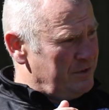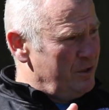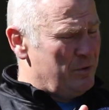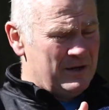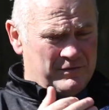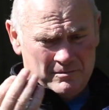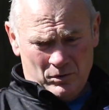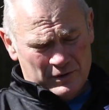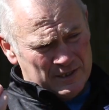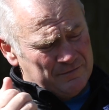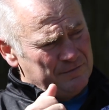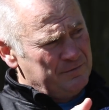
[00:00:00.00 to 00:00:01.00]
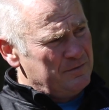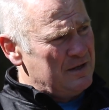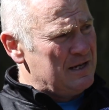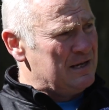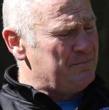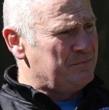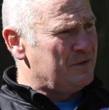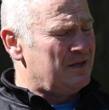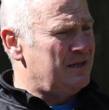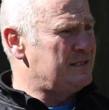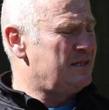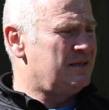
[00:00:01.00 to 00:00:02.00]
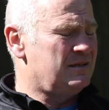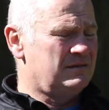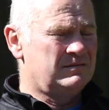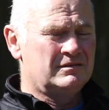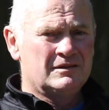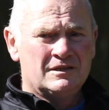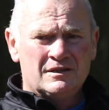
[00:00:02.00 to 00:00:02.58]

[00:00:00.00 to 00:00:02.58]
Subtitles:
You have a board have, listen,